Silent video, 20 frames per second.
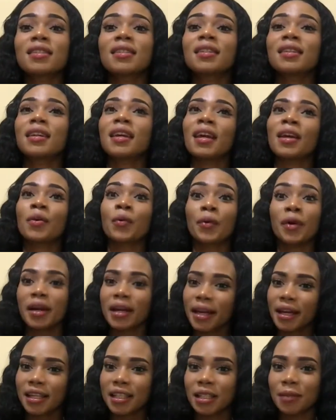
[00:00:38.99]
to gain
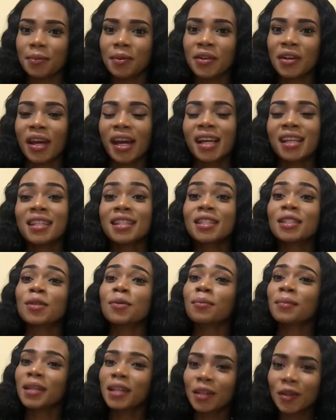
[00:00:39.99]
work experience, to
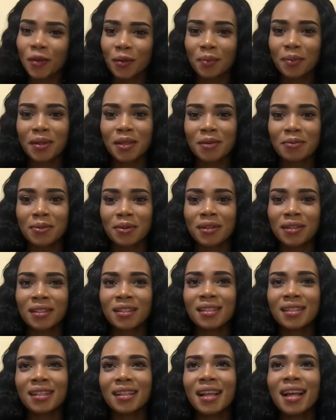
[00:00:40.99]
meet new
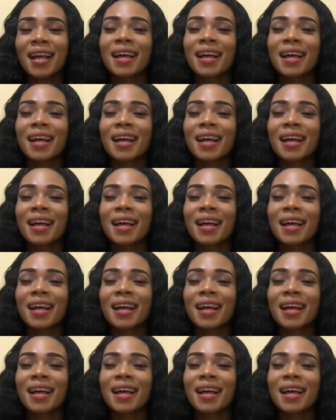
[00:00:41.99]
people.